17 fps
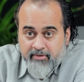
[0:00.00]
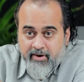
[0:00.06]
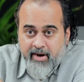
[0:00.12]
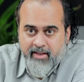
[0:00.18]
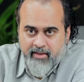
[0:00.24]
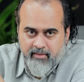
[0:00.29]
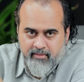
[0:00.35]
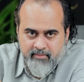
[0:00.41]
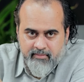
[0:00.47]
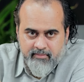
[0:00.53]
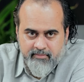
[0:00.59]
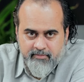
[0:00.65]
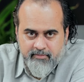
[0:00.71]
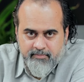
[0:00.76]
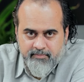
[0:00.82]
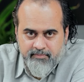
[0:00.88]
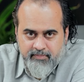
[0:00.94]
Try.
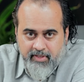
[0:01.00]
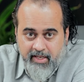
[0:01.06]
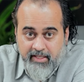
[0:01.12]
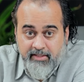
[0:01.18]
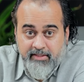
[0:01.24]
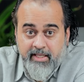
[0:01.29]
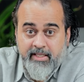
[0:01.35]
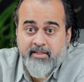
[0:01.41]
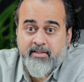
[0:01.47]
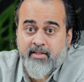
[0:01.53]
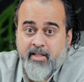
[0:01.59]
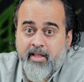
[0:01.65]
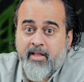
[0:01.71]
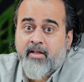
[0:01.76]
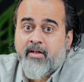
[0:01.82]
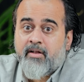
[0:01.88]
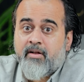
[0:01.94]
And then
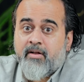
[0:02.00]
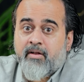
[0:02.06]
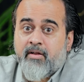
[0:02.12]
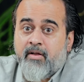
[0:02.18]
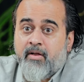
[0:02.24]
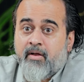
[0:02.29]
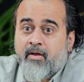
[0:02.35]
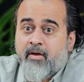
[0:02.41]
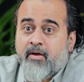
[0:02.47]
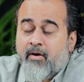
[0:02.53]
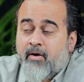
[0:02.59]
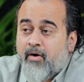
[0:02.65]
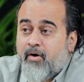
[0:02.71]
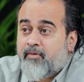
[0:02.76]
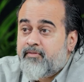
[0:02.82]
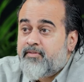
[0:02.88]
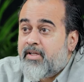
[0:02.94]
think
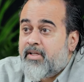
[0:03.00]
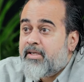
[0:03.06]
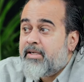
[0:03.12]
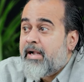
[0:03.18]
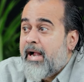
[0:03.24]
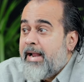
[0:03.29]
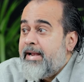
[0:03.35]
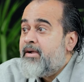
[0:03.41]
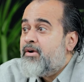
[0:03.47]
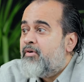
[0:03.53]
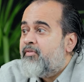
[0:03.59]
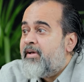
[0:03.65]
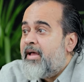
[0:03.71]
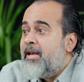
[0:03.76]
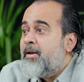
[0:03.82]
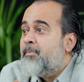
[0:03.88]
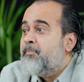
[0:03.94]
of the kind
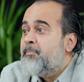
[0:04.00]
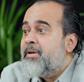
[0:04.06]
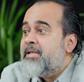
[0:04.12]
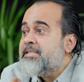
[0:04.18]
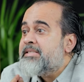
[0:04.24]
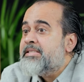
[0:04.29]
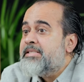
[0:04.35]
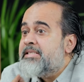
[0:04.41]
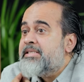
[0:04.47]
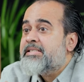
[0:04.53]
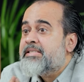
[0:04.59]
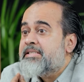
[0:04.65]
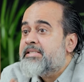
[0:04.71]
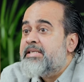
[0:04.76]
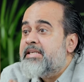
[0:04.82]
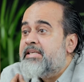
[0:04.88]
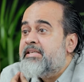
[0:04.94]
of
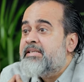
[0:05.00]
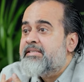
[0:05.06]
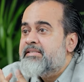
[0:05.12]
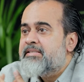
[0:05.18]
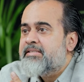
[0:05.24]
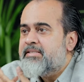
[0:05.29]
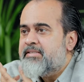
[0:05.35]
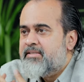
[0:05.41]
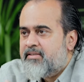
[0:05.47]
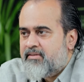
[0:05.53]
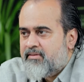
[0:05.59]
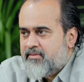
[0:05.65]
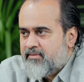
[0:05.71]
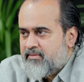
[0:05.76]
helplessness it is.